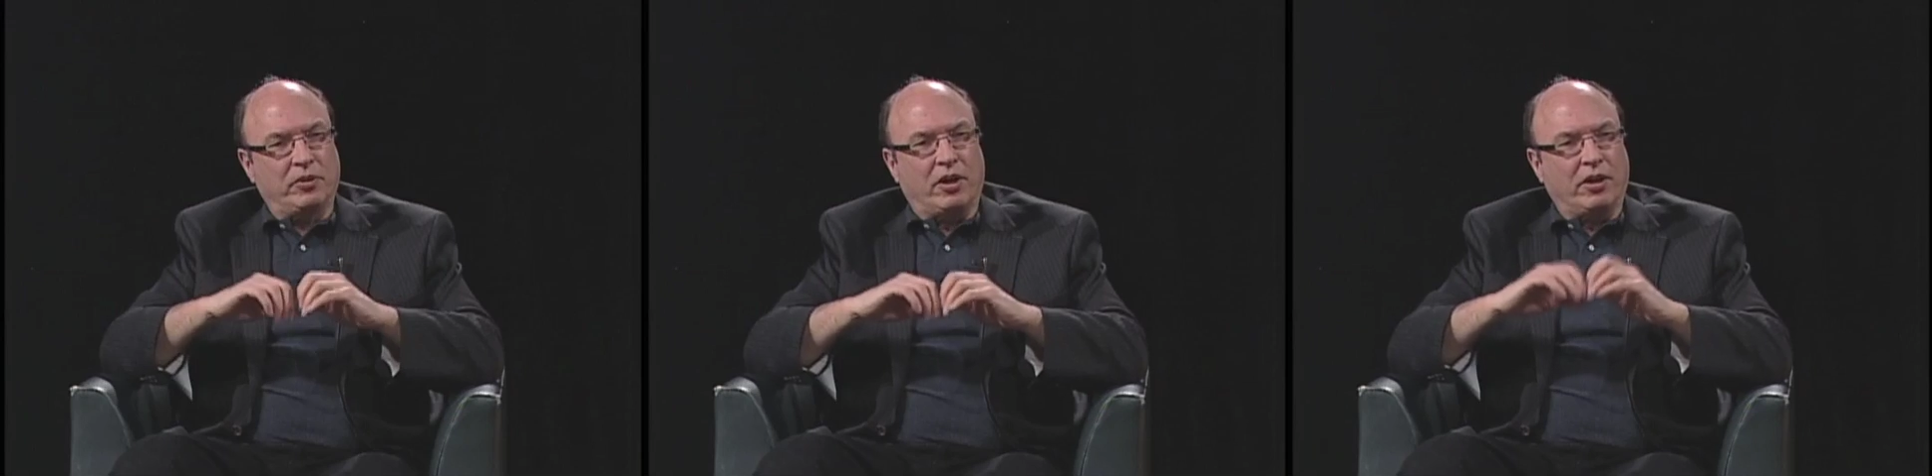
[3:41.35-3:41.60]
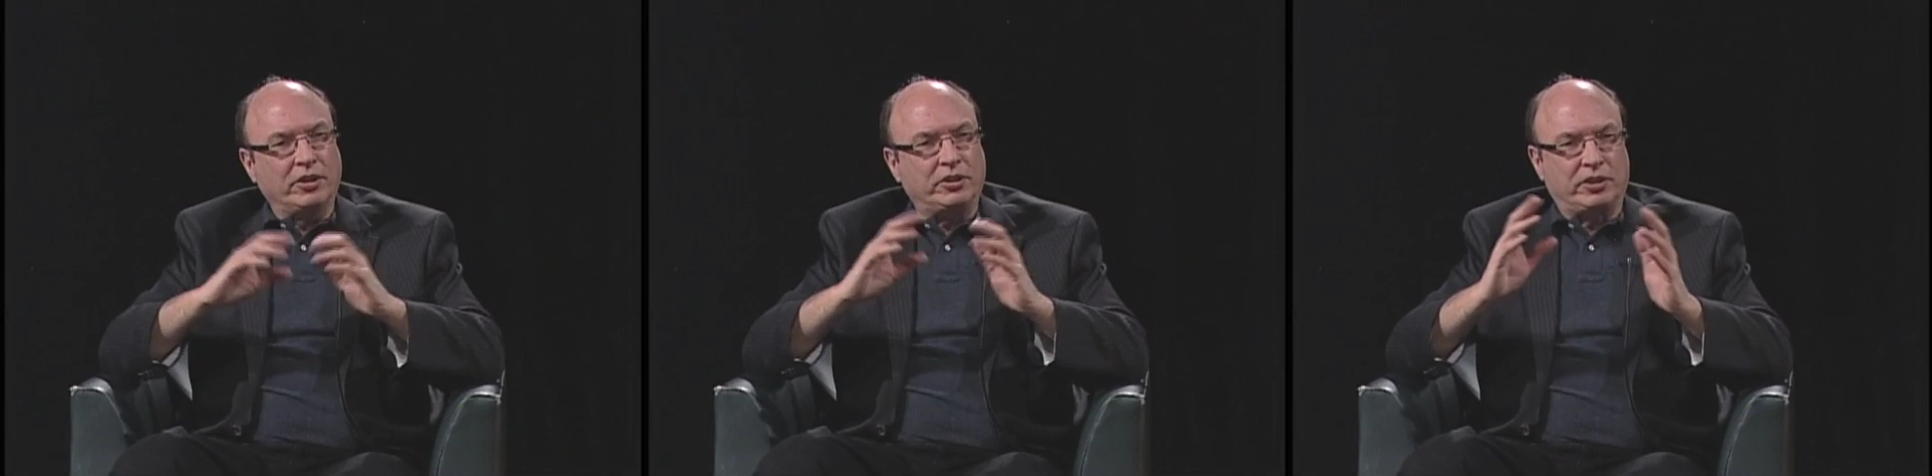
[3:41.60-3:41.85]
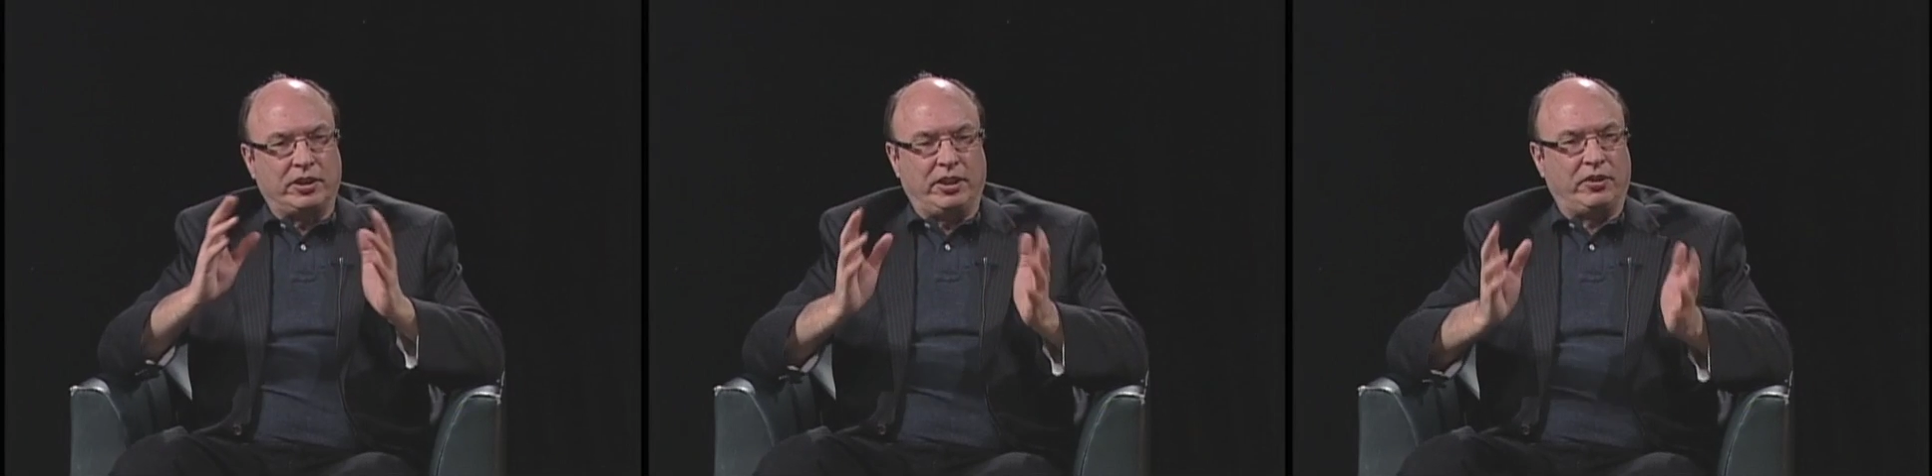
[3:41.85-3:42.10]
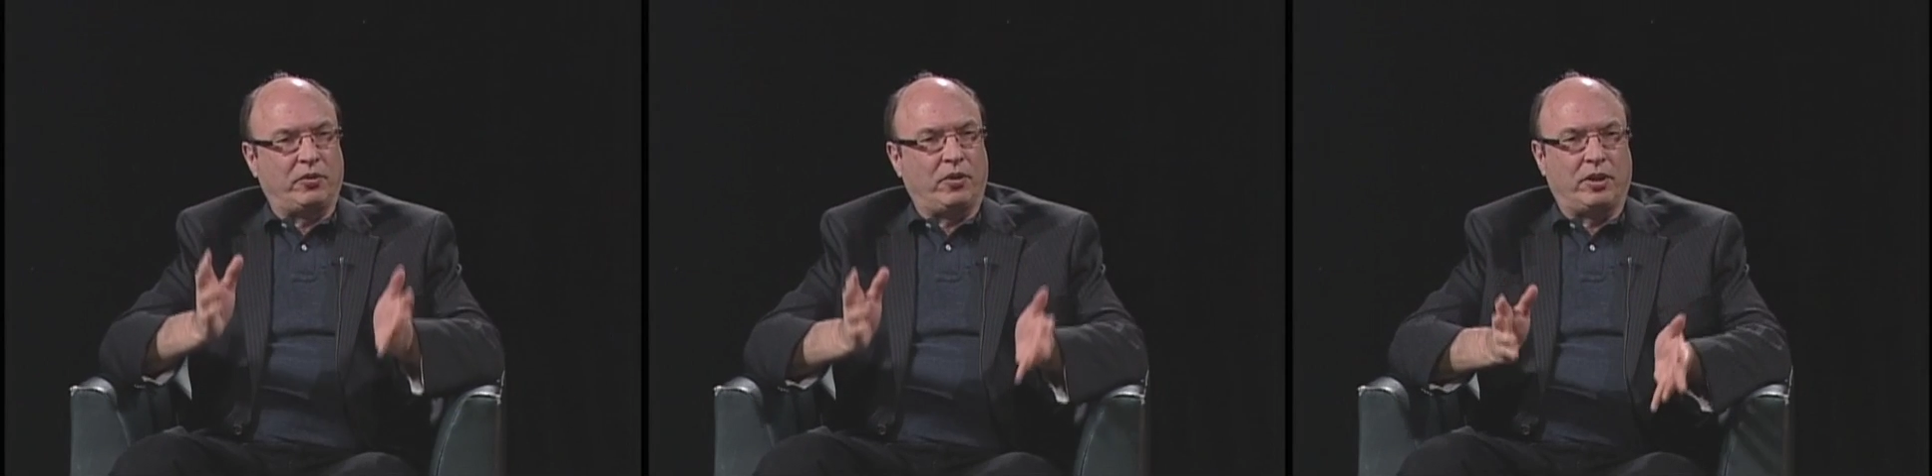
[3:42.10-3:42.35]
large
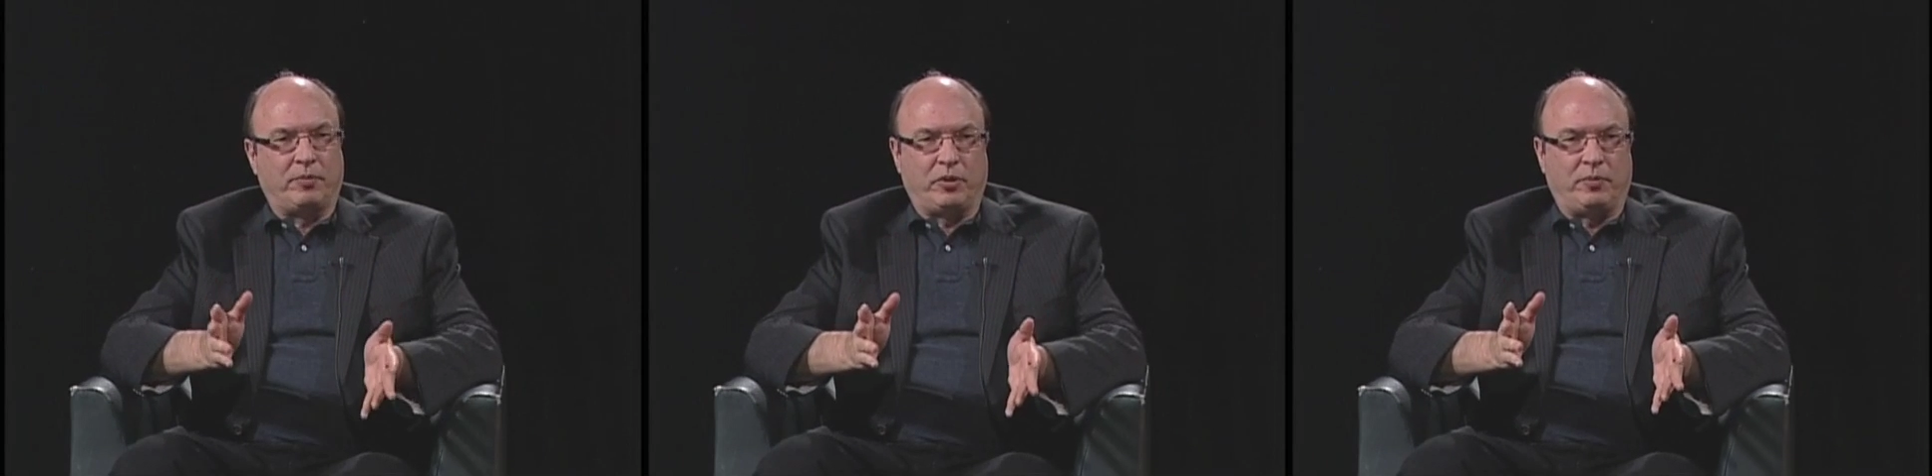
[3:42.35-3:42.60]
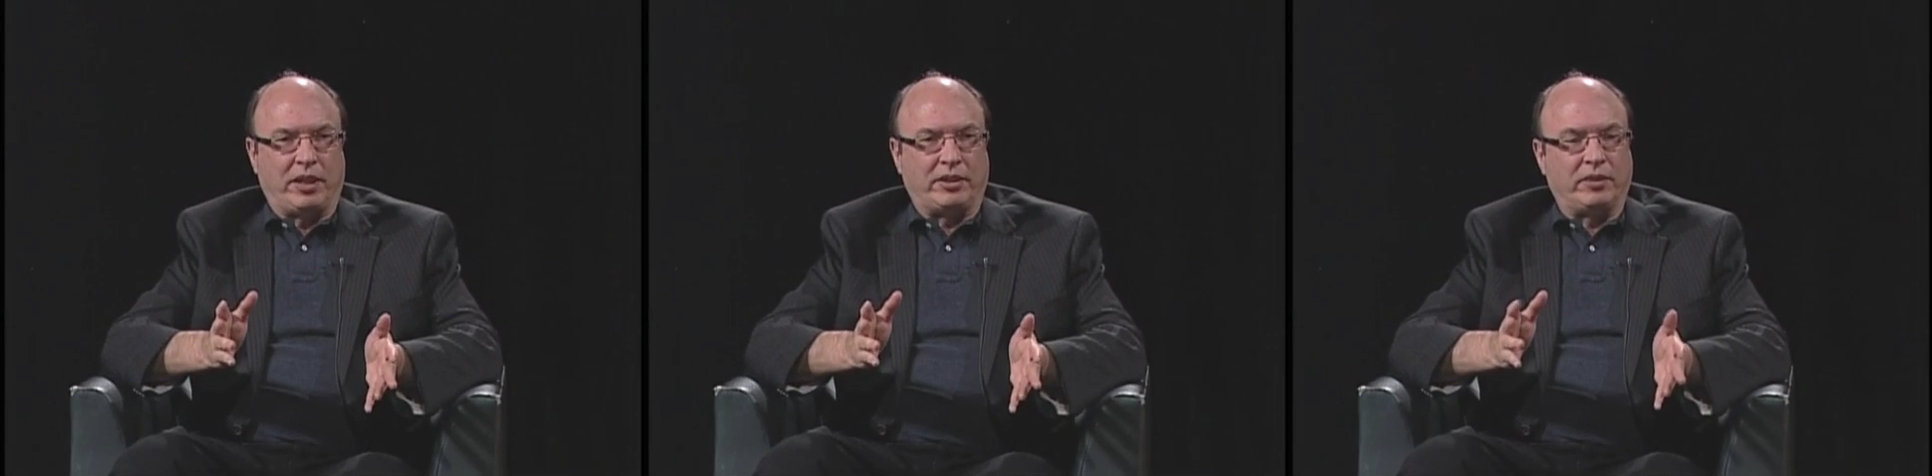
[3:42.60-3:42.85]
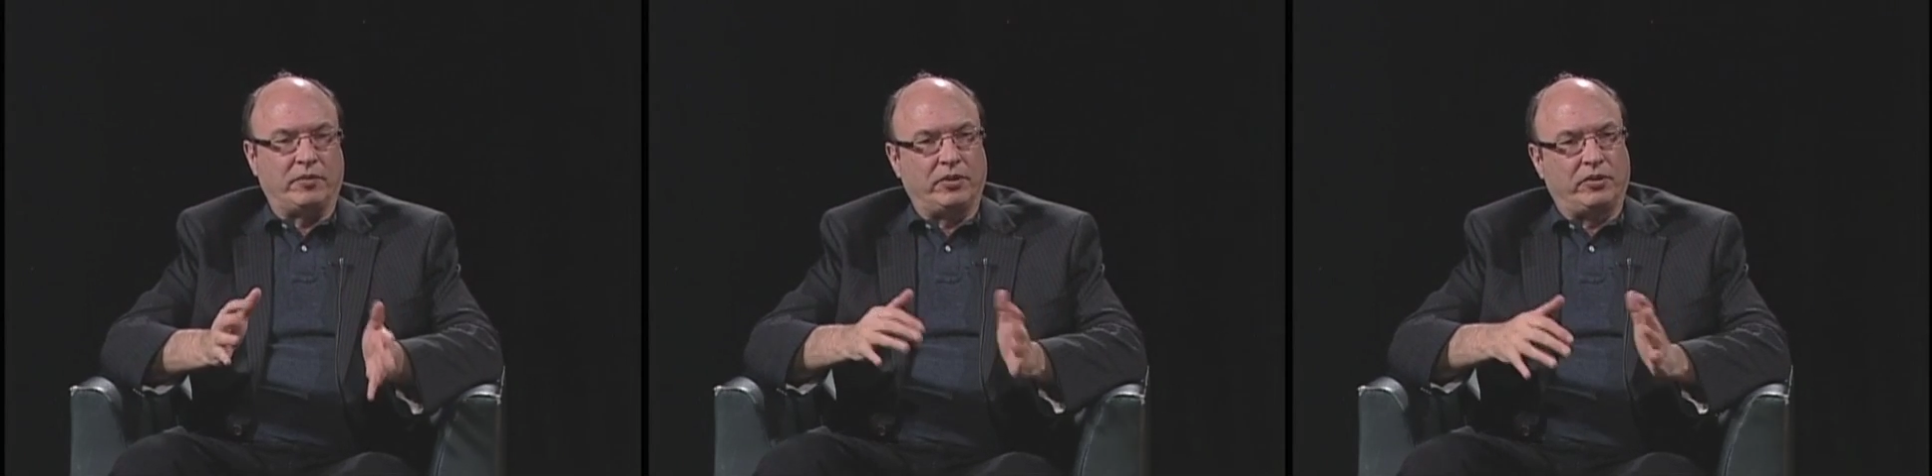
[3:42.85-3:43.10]
historical perspective,